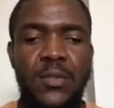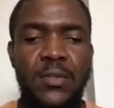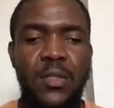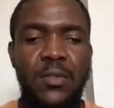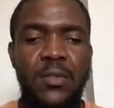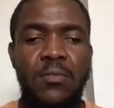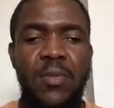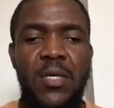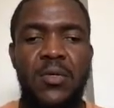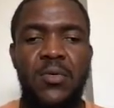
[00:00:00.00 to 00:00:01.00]
on the
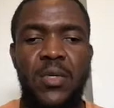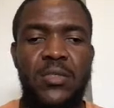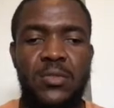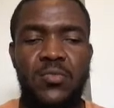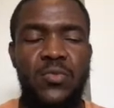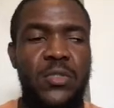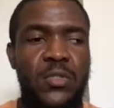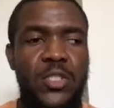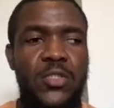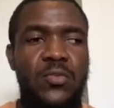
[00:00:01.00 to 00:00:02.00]
background. So you want to
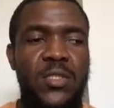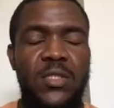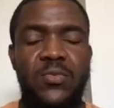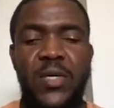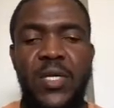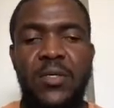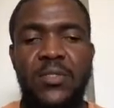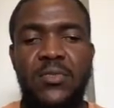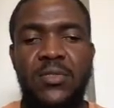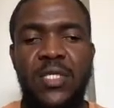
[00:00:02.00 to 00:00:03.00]
show it right here.
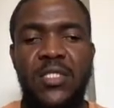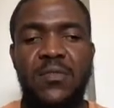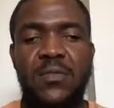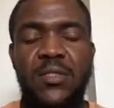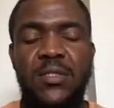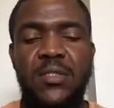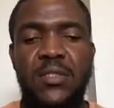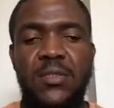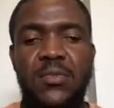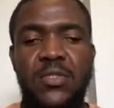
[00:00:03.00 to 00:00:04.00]
So -v is
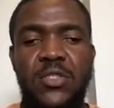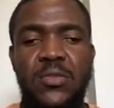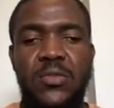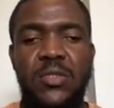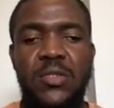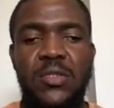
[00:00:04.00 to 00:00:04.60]
just to show the